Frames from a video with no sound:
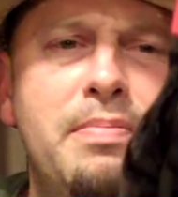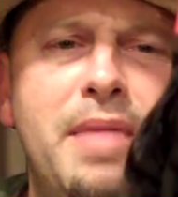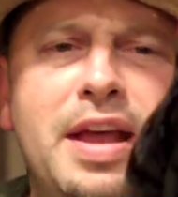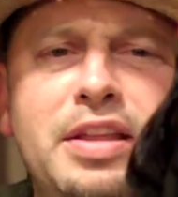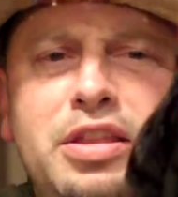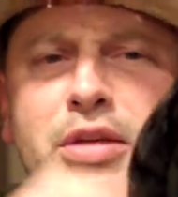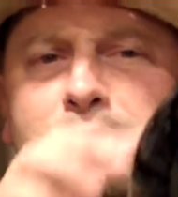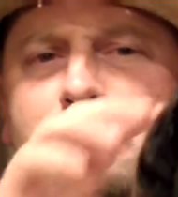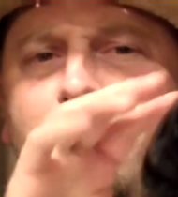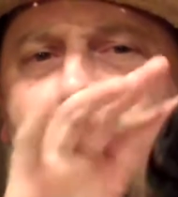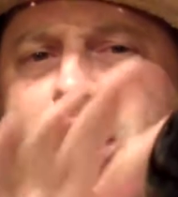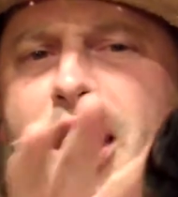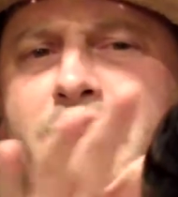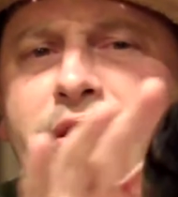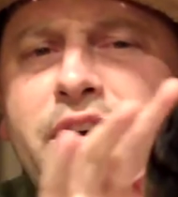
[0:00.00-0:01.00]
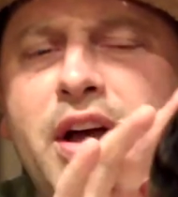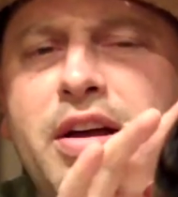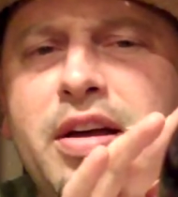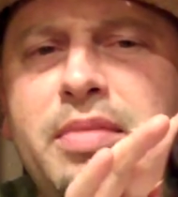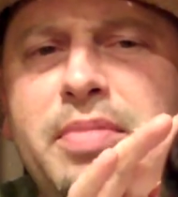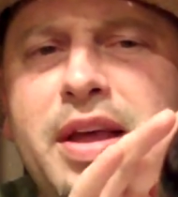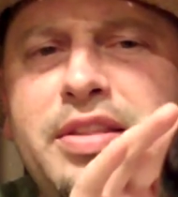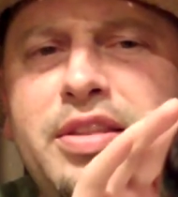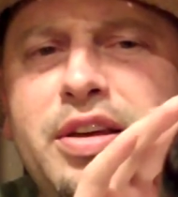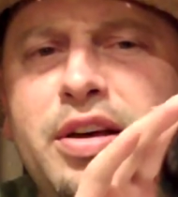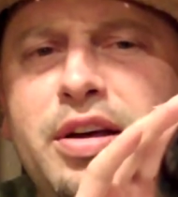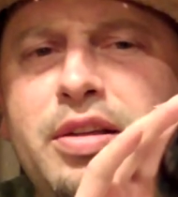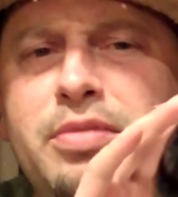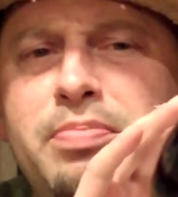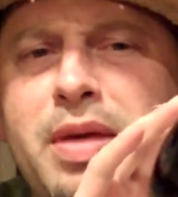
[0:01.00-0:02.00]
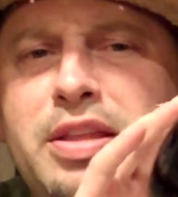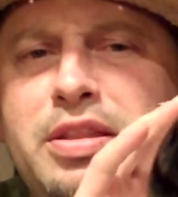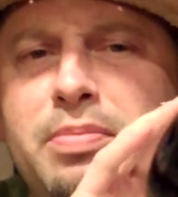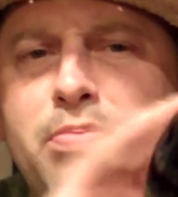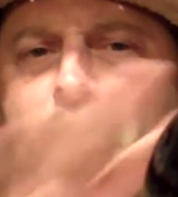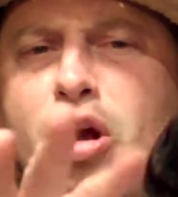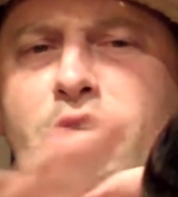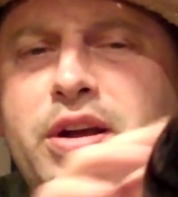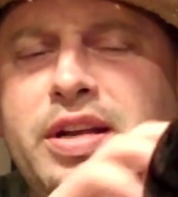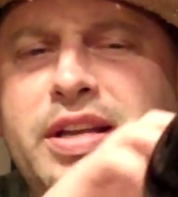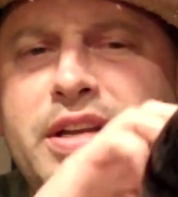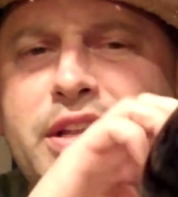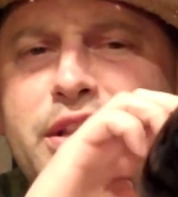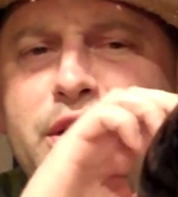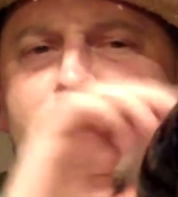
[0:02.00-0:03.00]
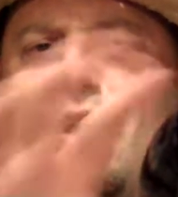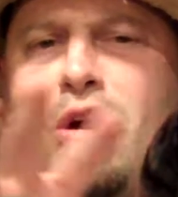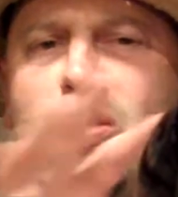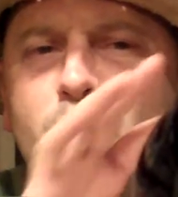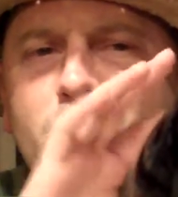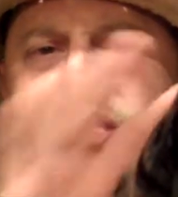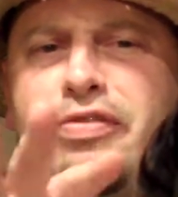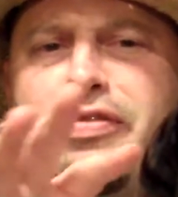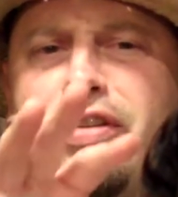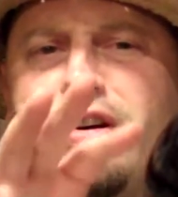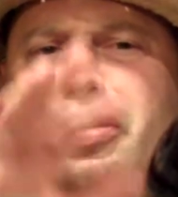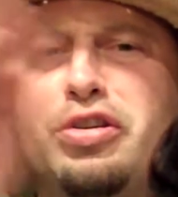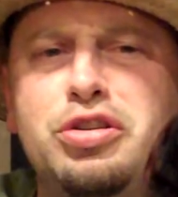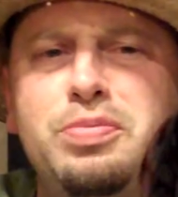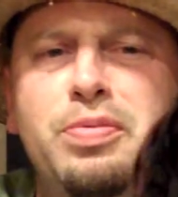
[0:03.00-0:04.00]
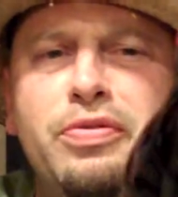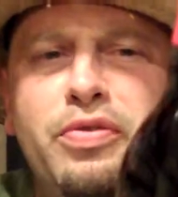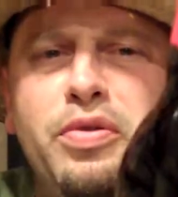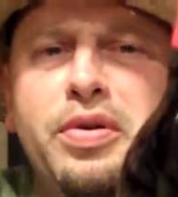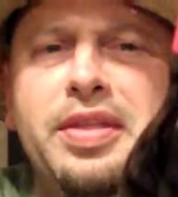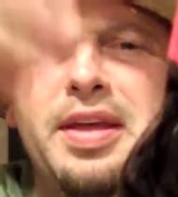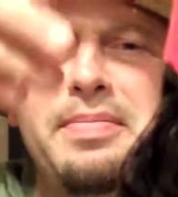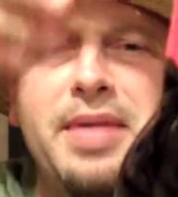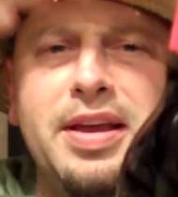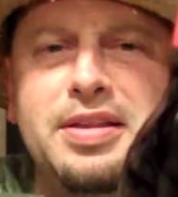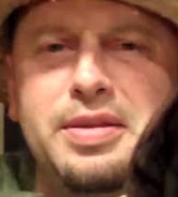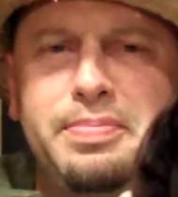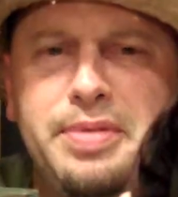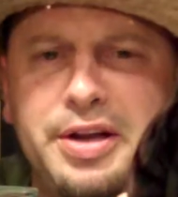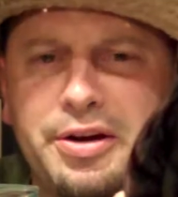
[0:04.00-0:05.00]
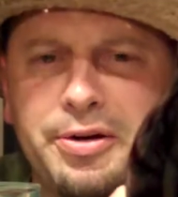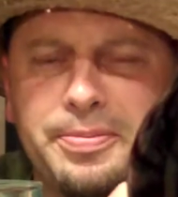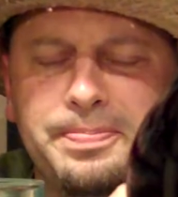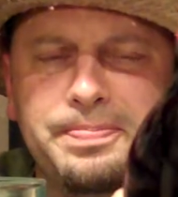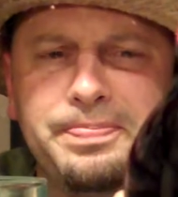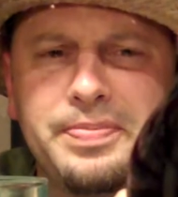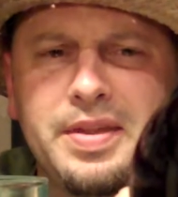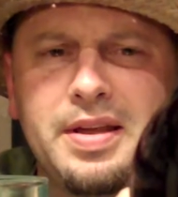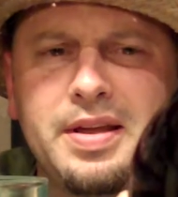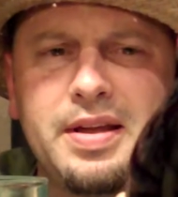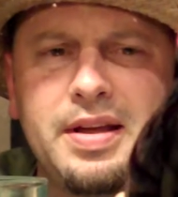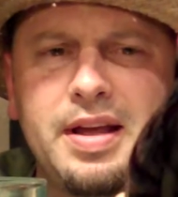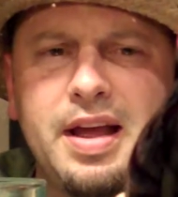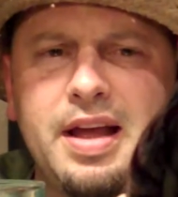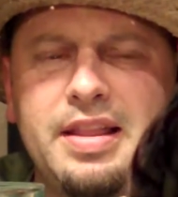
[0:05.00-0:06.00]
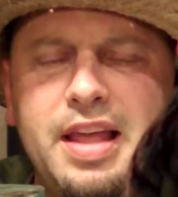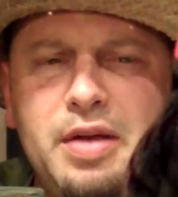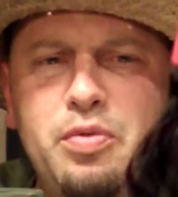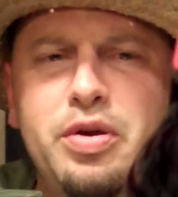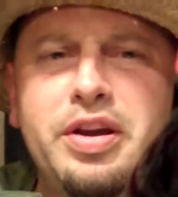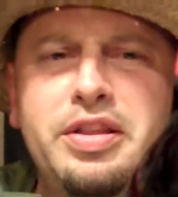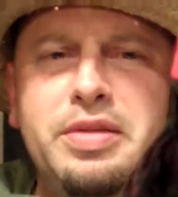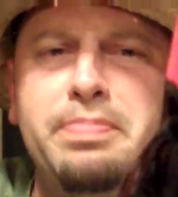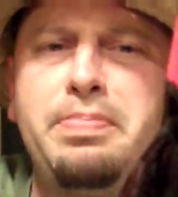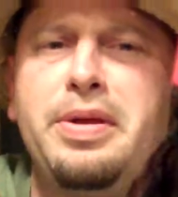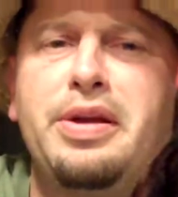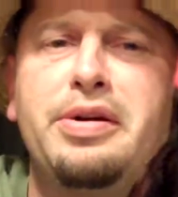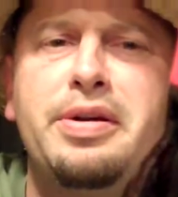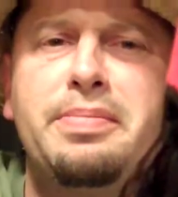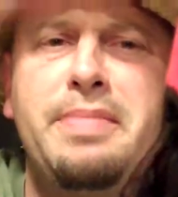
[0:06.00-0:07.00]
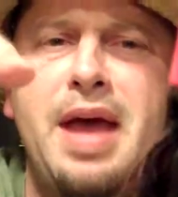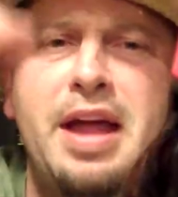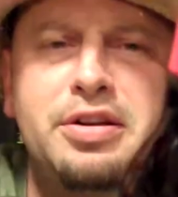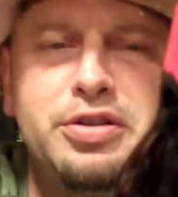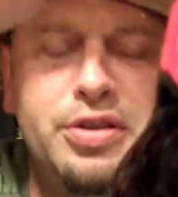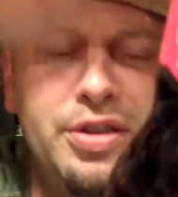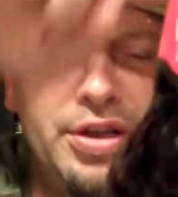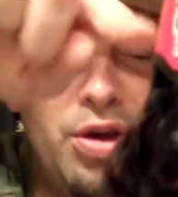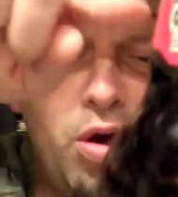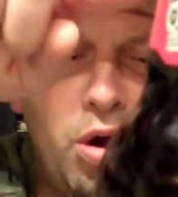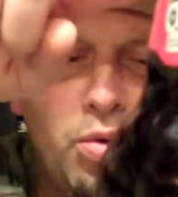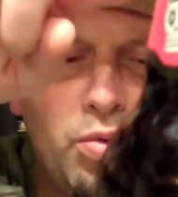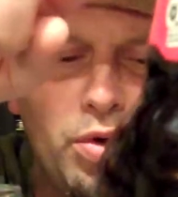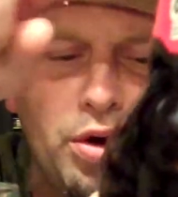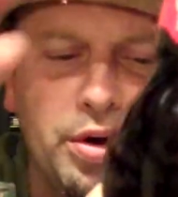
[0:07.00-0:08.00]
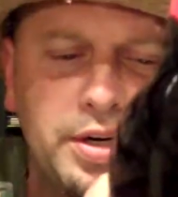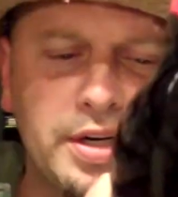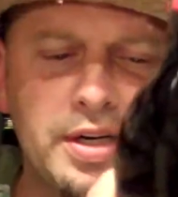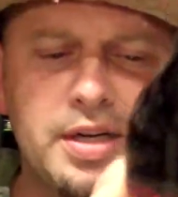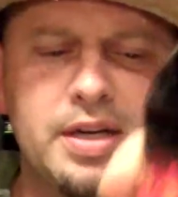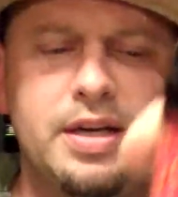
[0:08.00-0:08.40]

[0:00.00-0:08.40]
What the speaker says: made the product, made the marketing and the artwork first before they made the beer, and they wanted the beer to match the artwork.